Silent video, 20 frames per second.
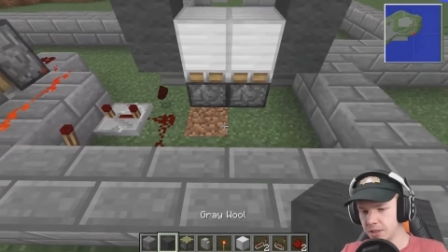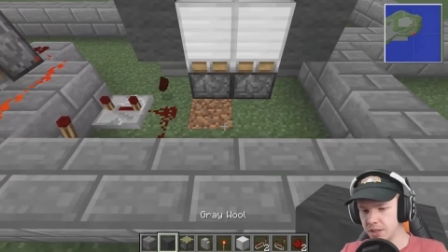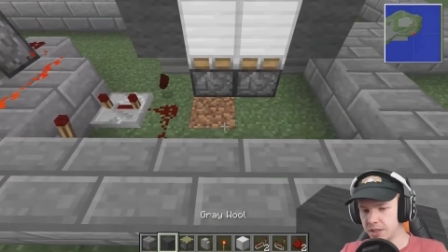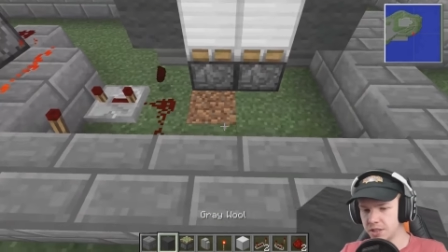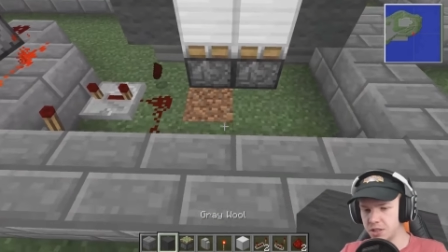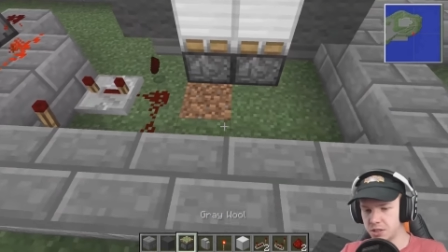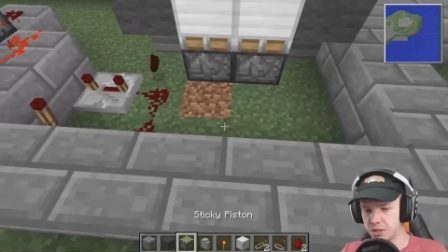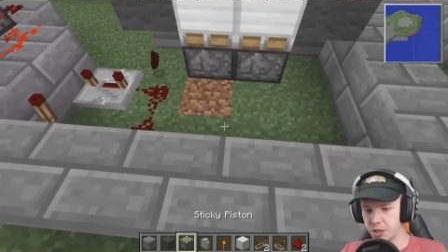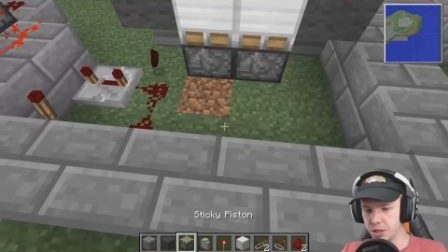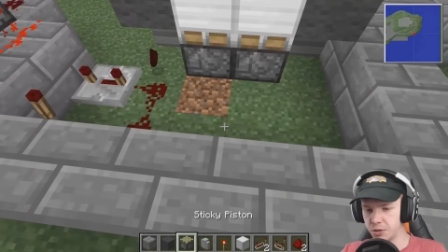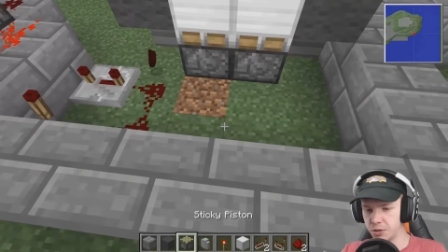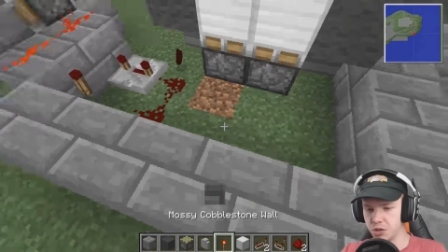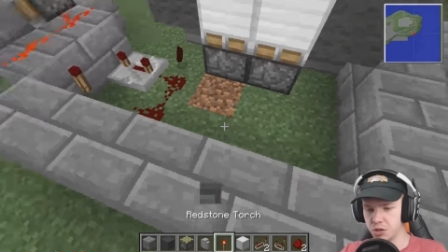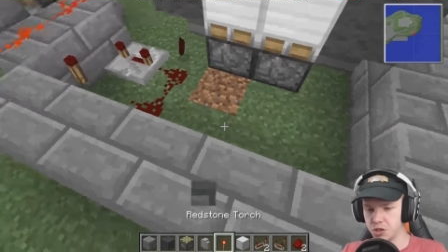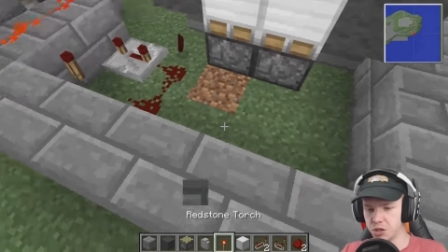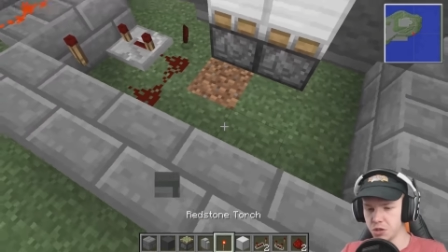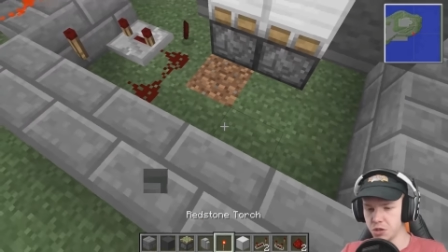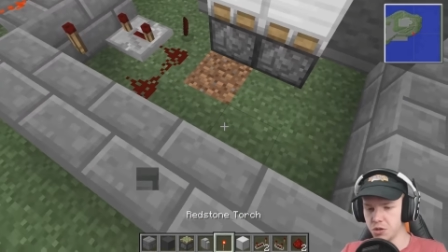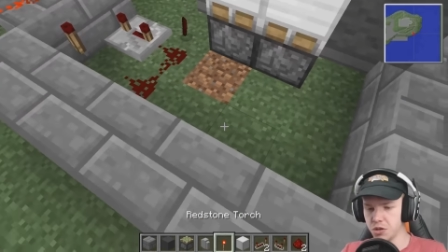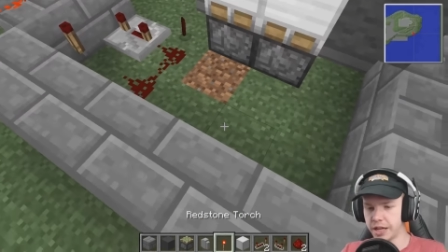So to
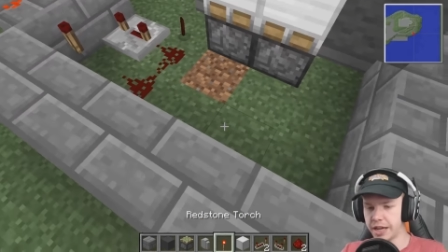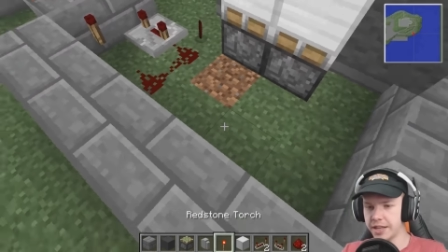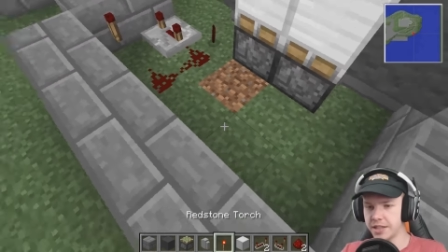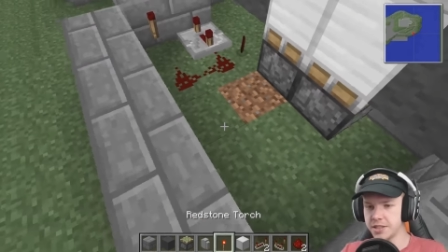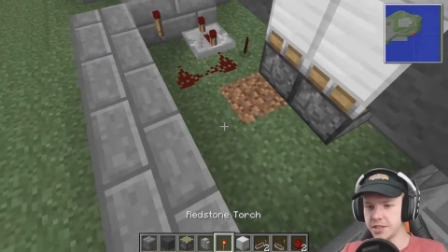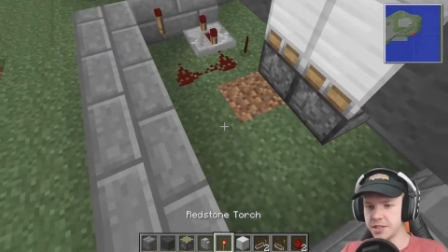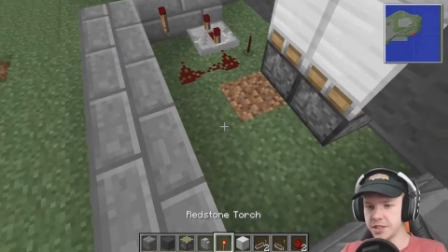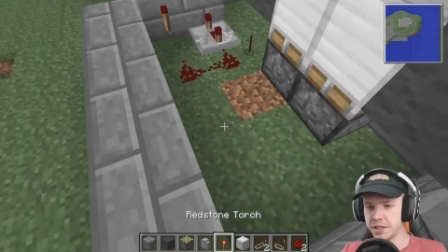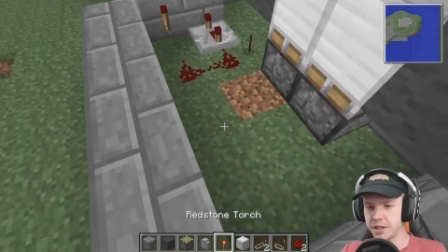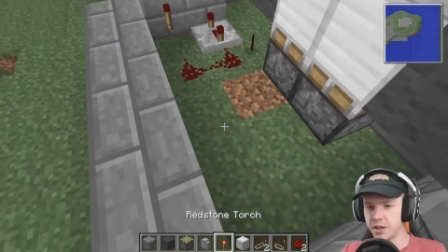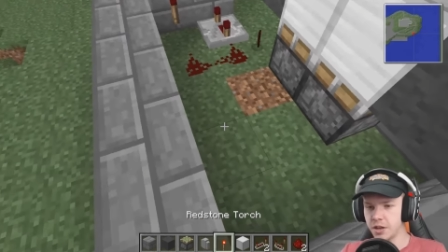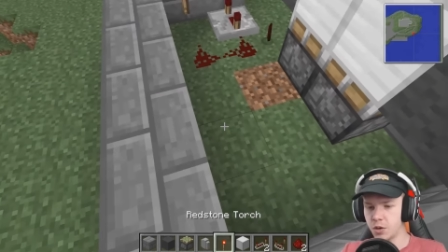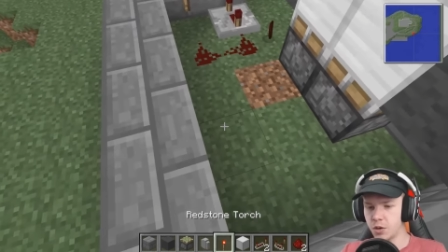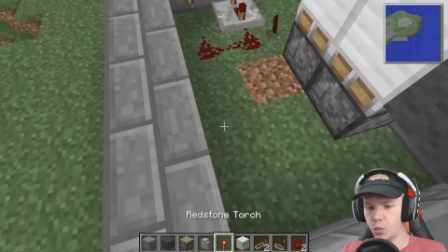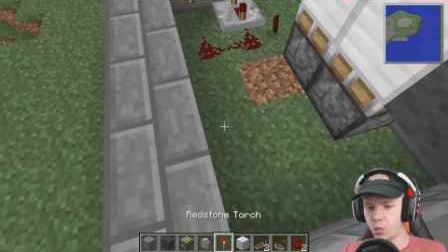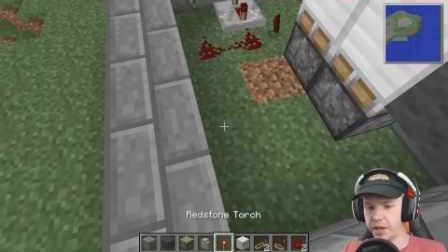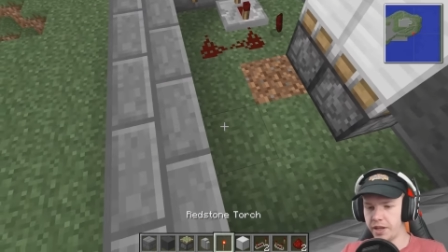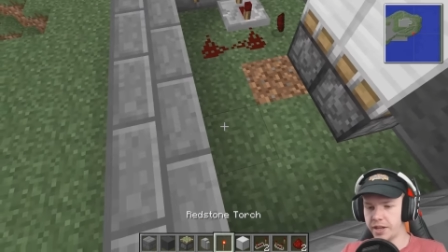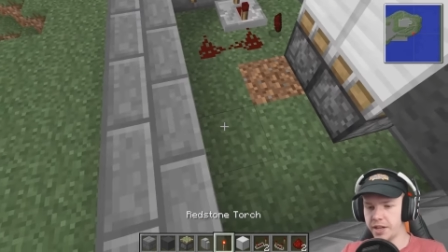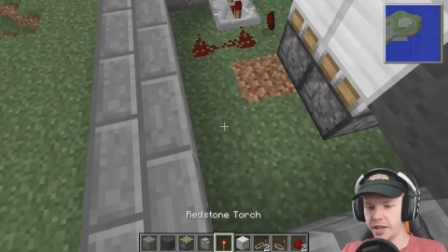do that,
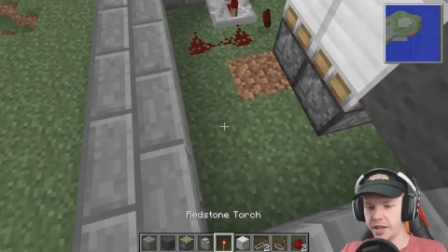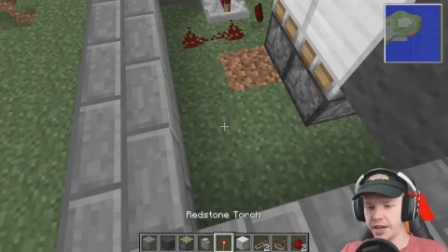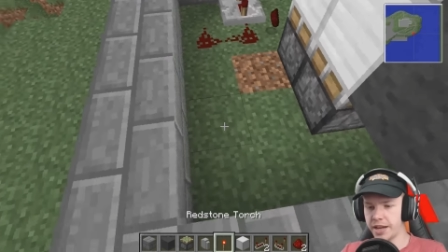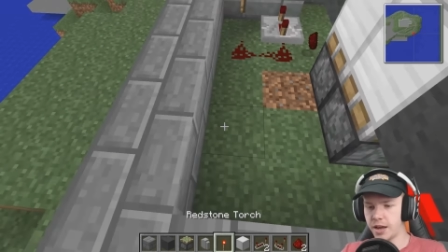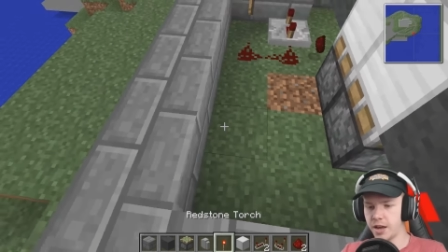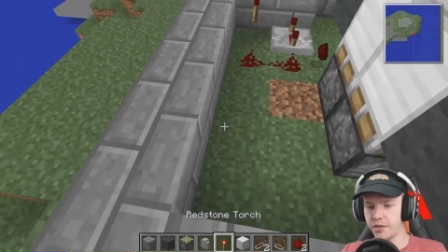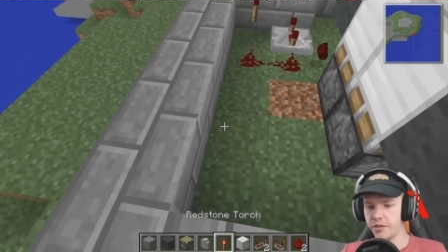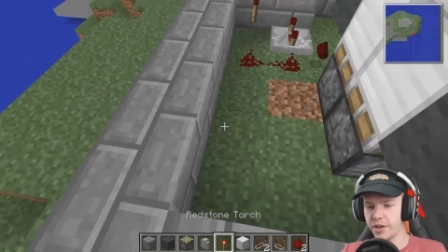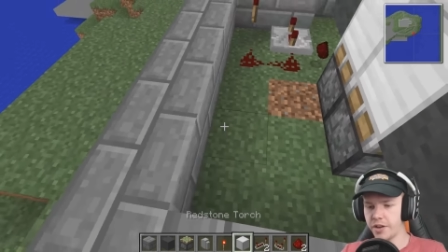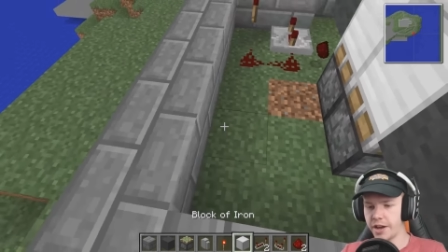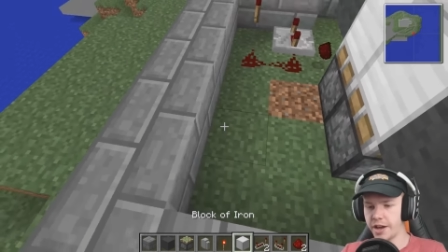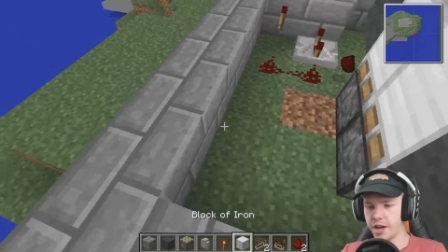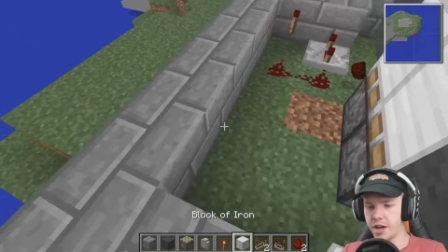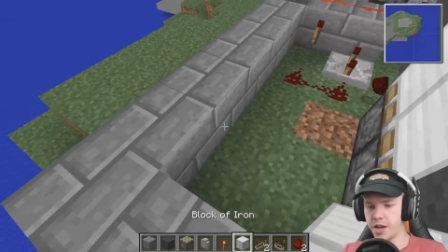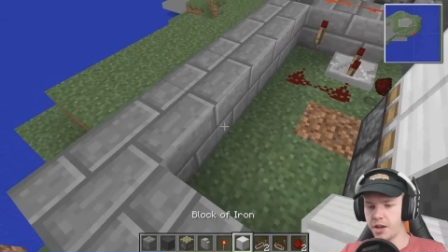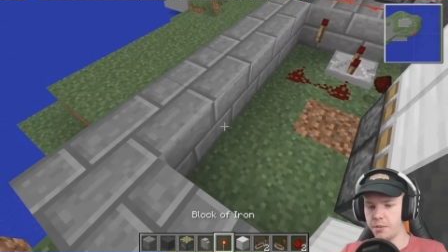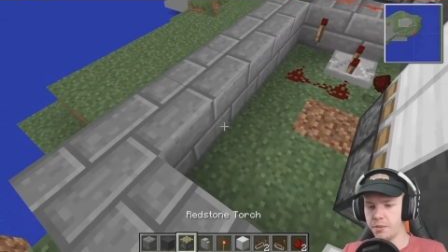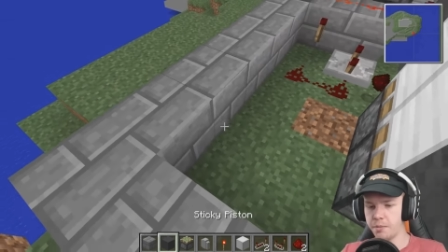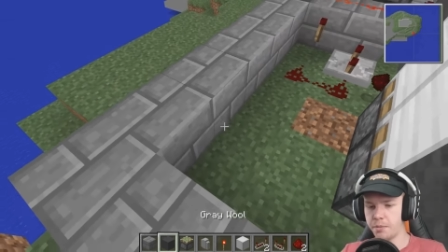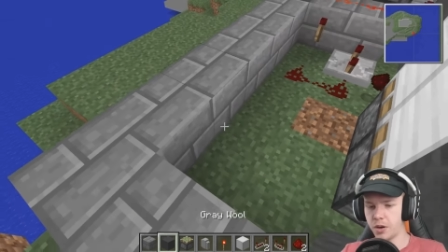we can have
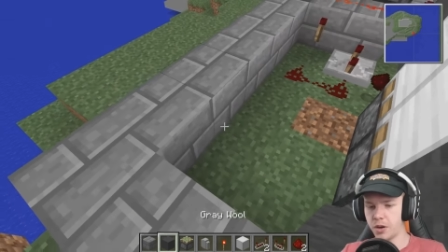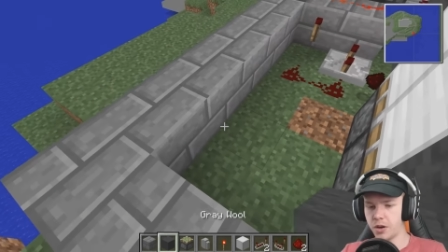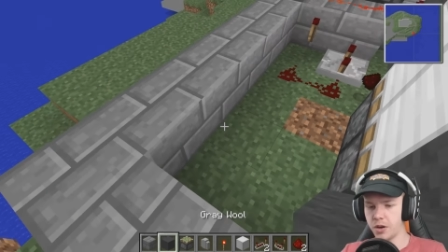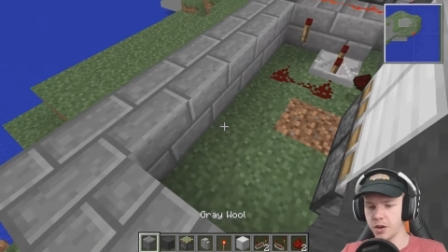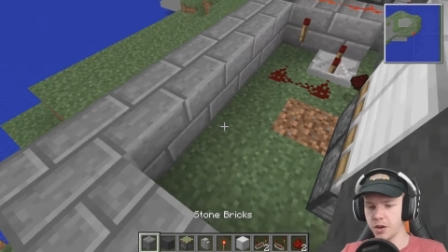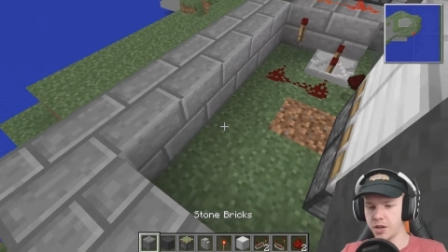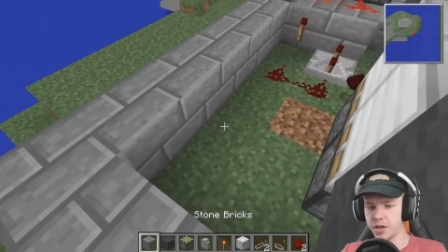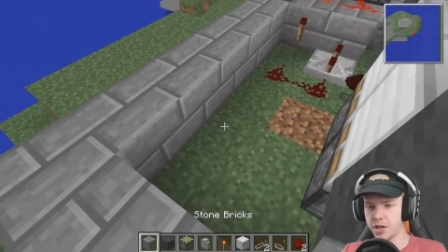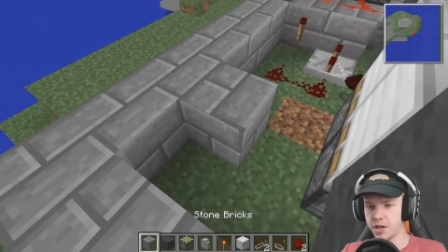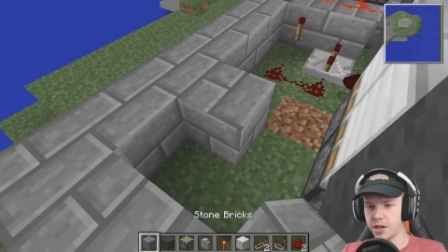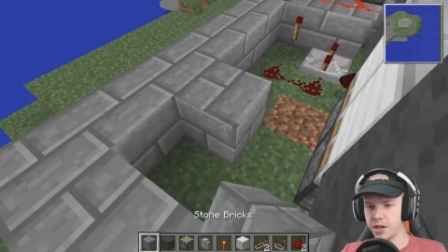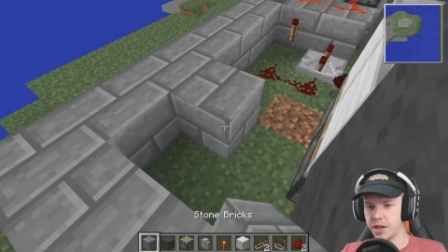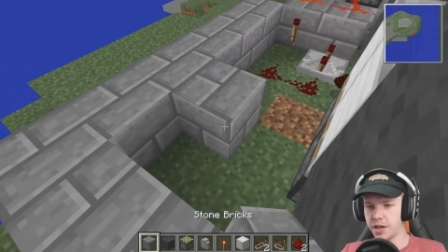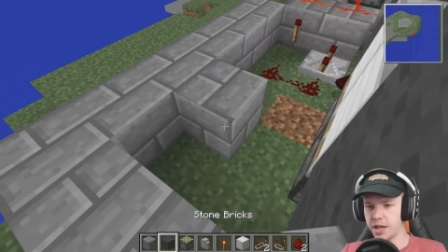a block